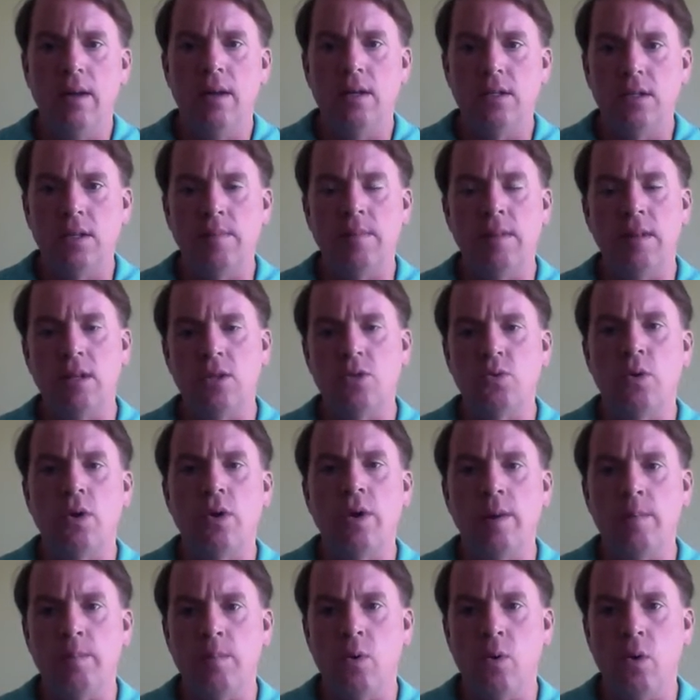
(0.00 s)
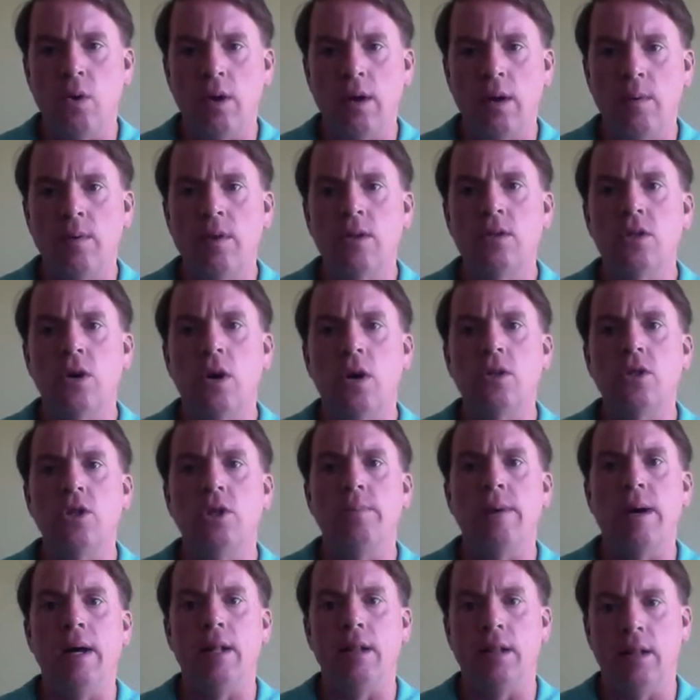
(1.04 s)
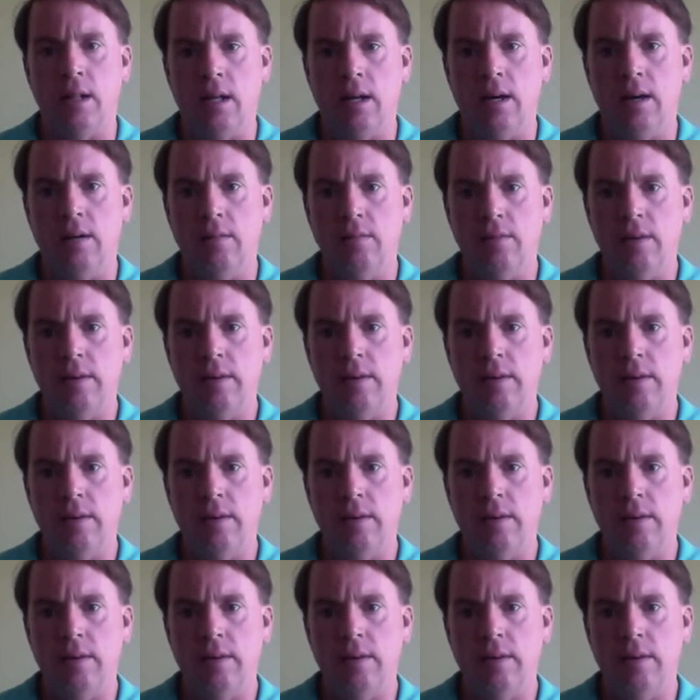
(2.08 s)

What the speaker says: something that's really important. I want to talk to you about love.